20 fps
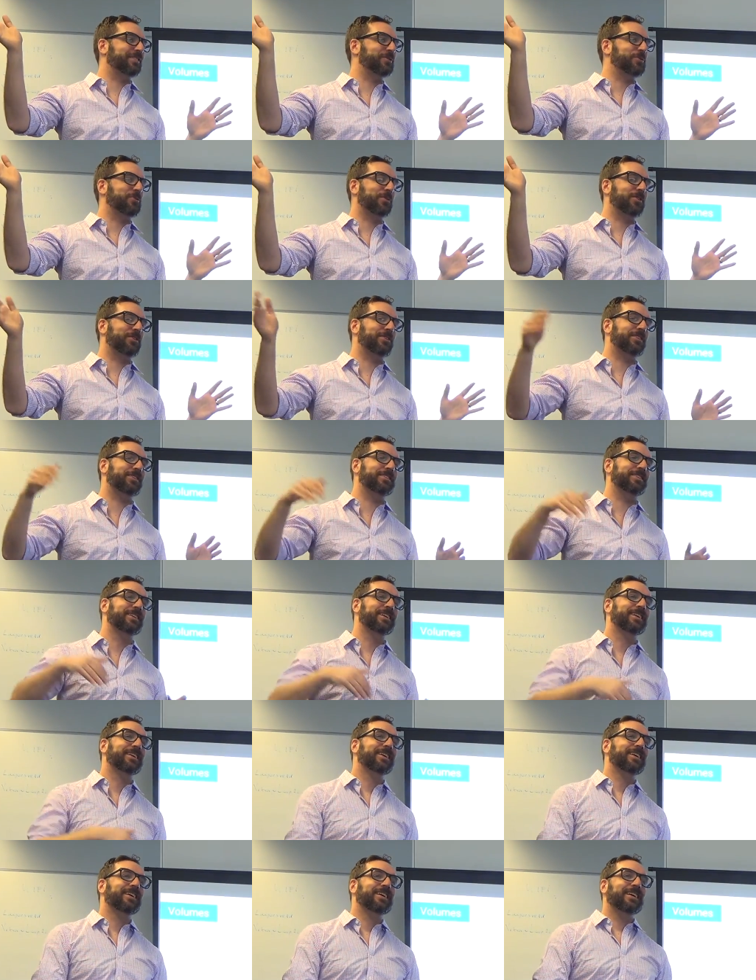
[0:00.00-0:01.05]
in the world,
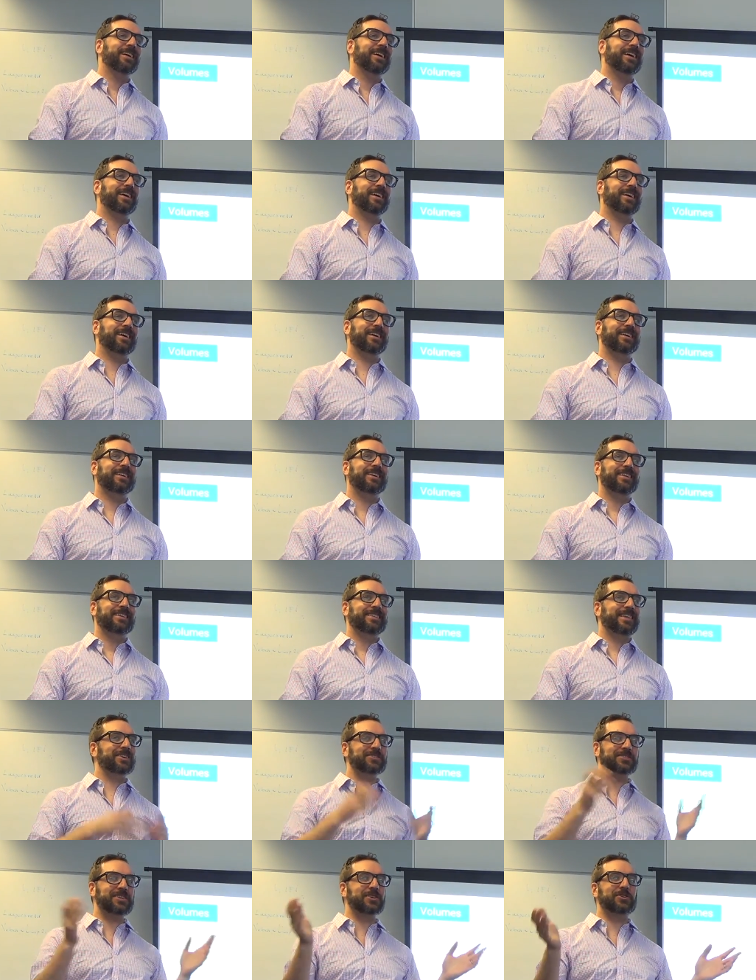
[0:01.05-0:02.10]
uh,
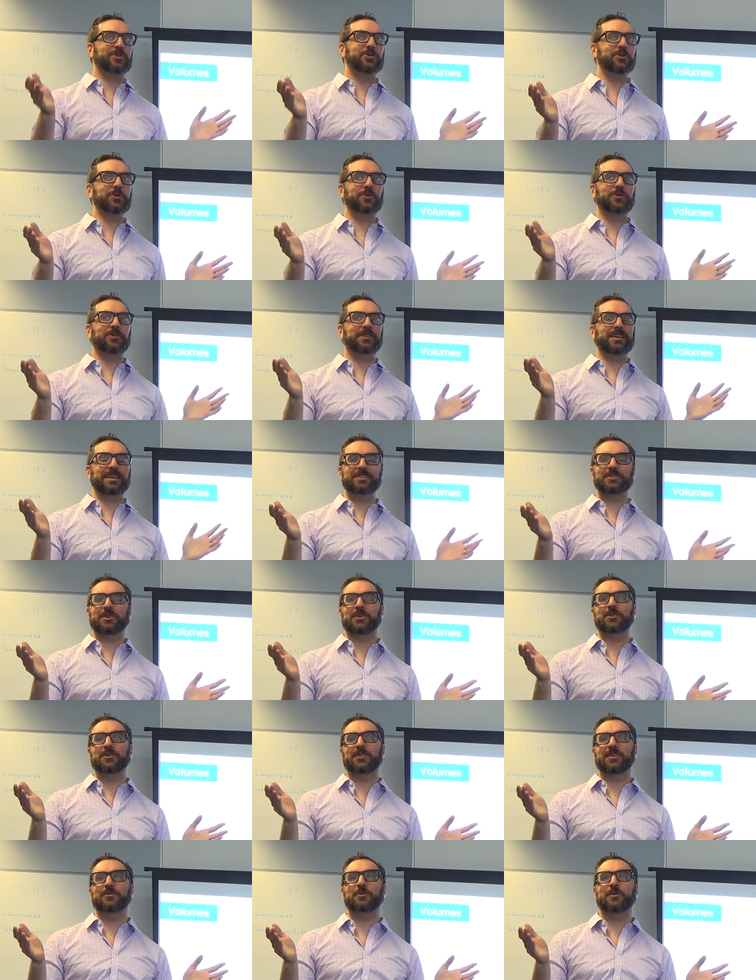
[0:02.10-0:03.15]
there's a Google
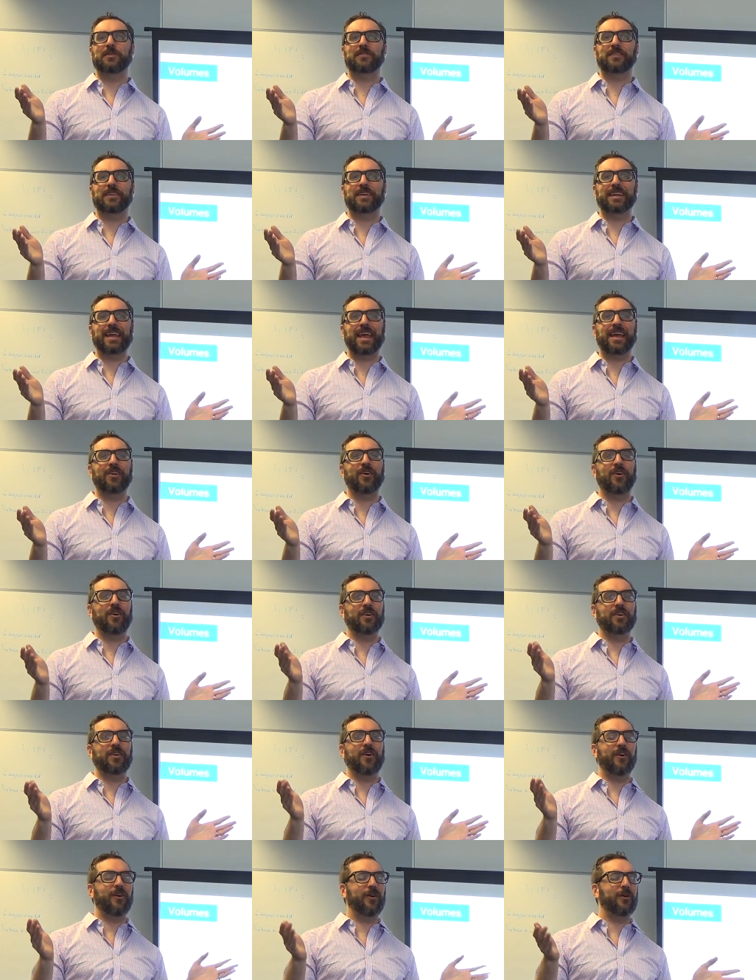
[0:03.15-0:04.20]
internal equivalent. And
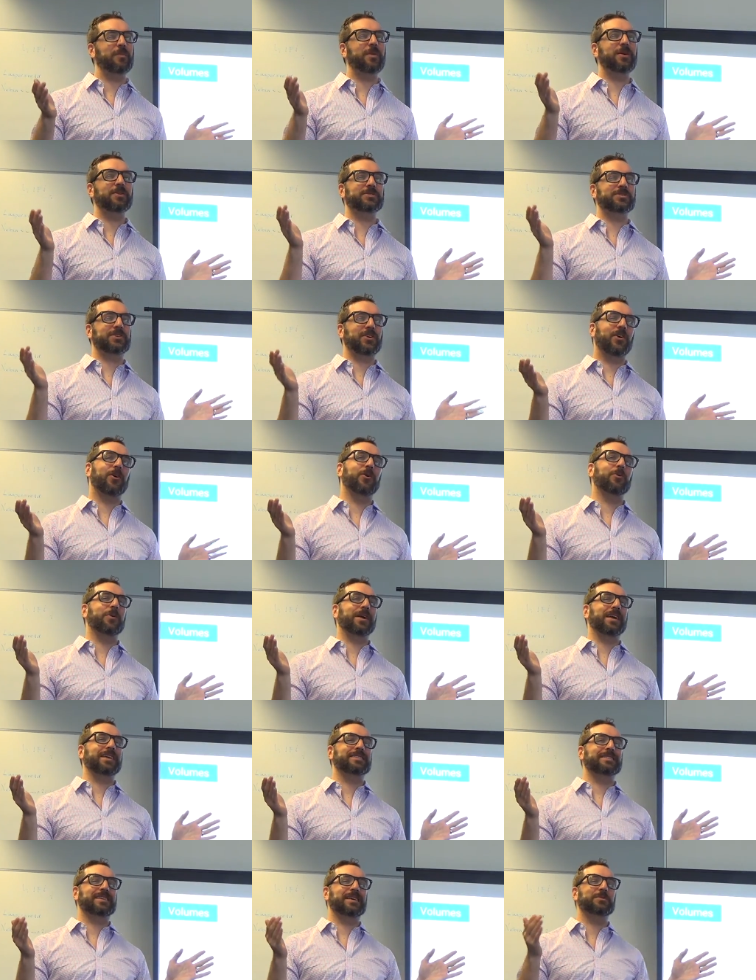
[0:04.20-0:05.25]
almost
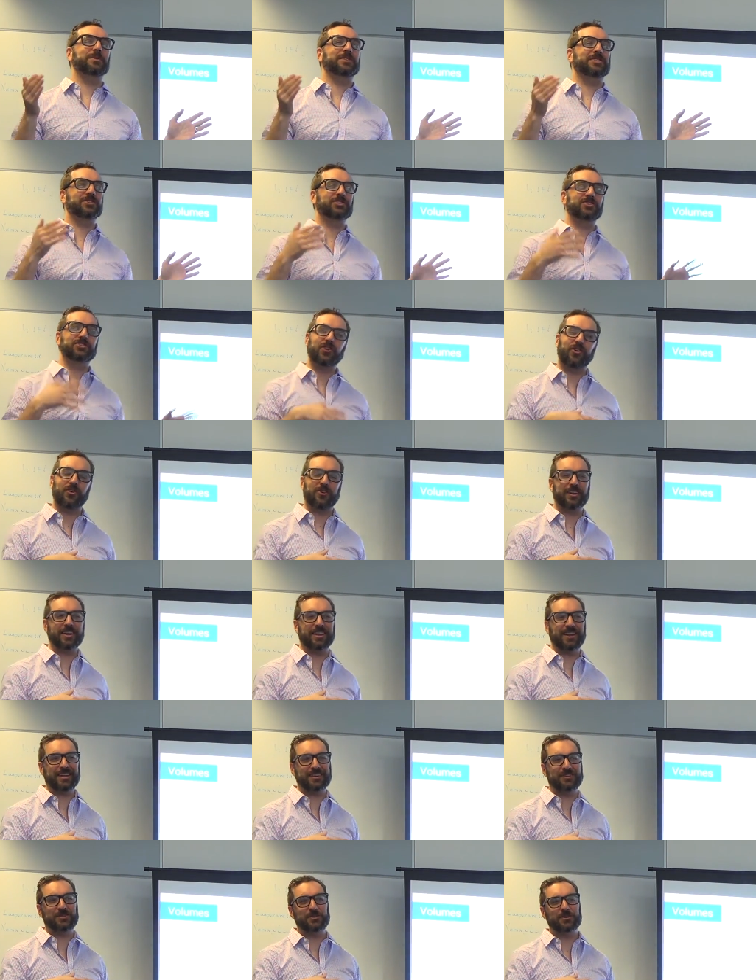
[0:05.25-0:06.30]
always it was started
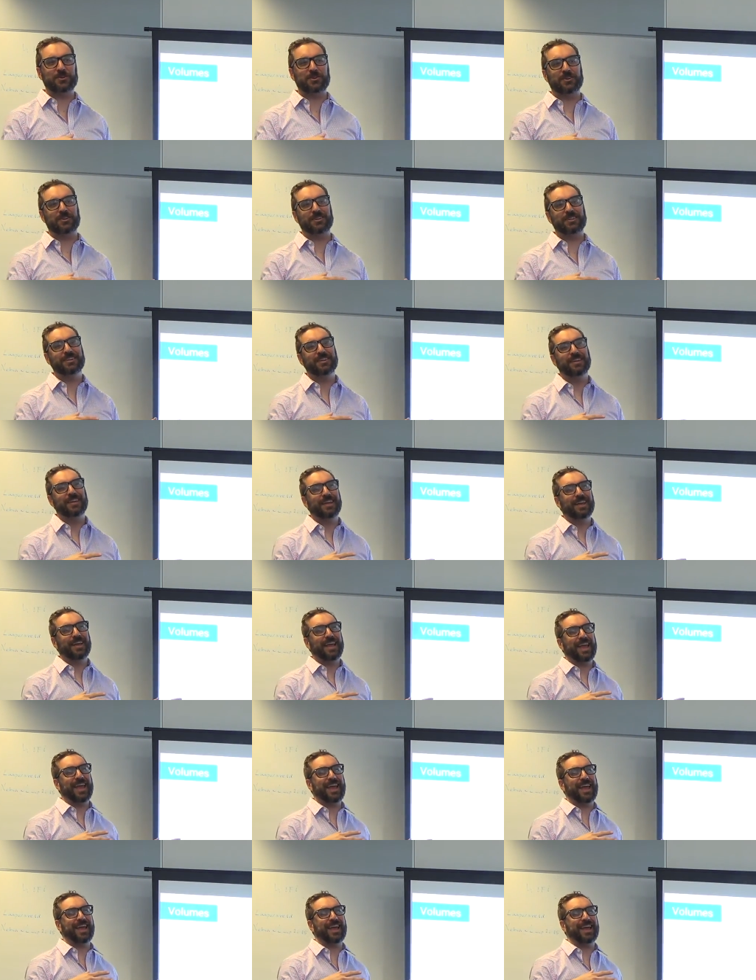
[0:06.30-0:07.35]
at Google
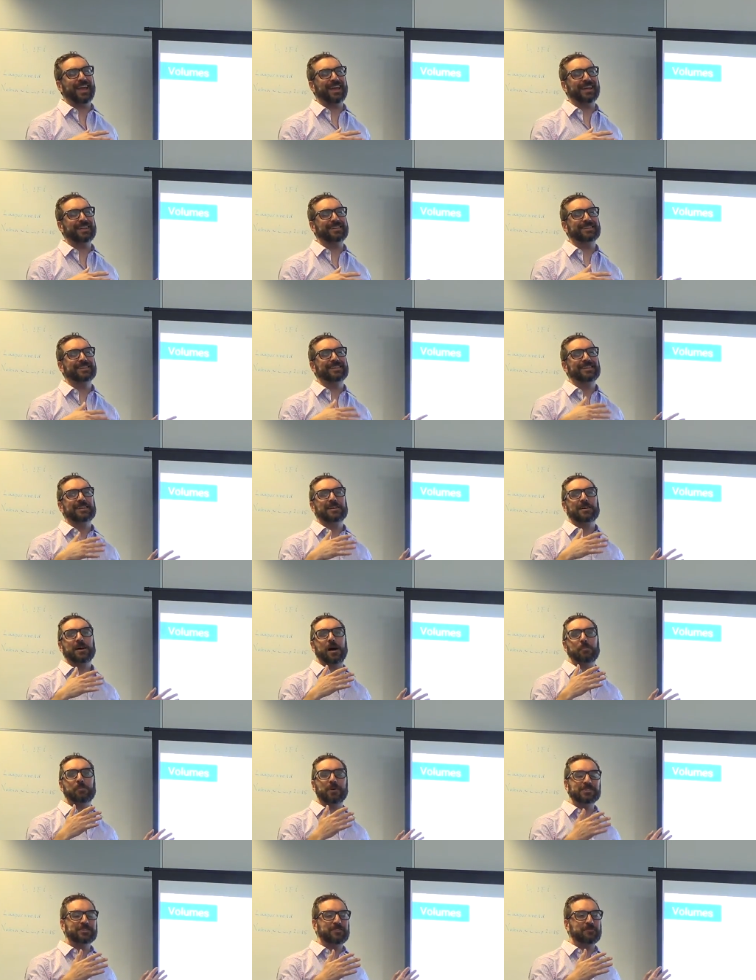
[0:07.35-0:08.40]
and
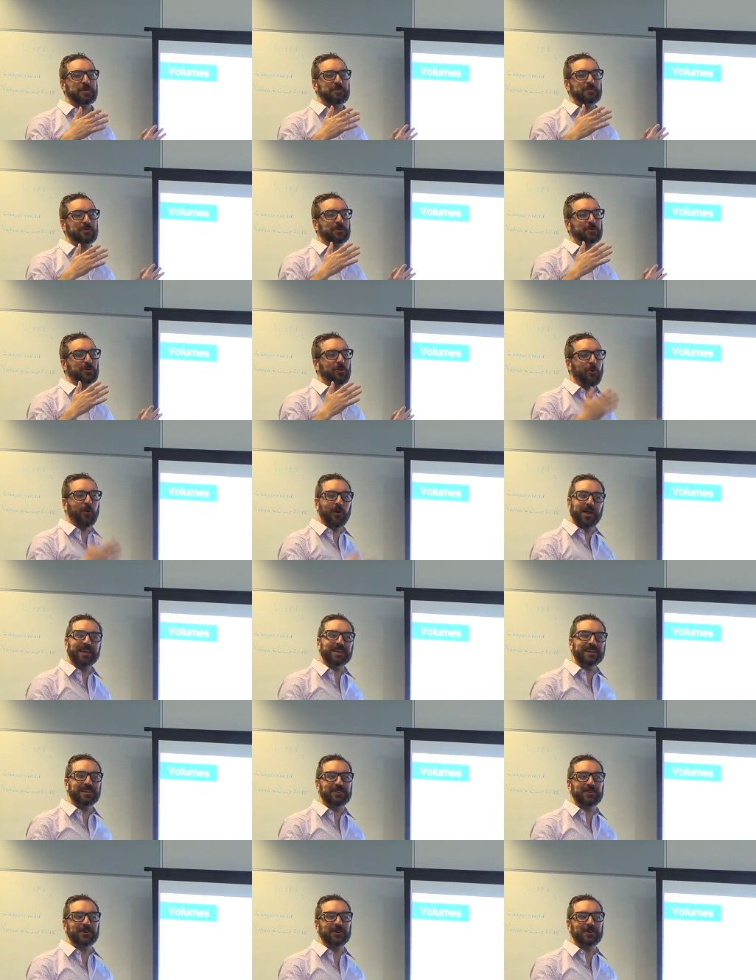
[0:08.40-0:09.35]
a bunch of people quit